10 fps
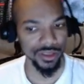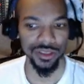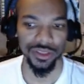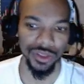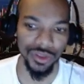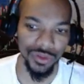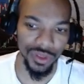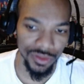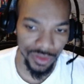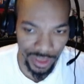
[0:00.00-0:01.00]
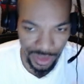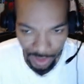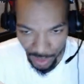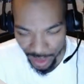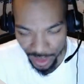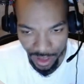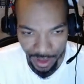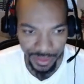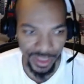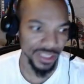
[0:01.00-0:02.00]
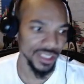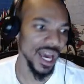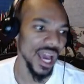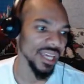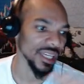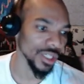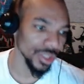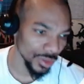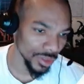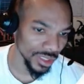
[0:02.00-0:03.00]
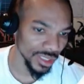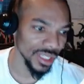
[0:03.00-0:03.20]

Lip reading: So the rental income is not included.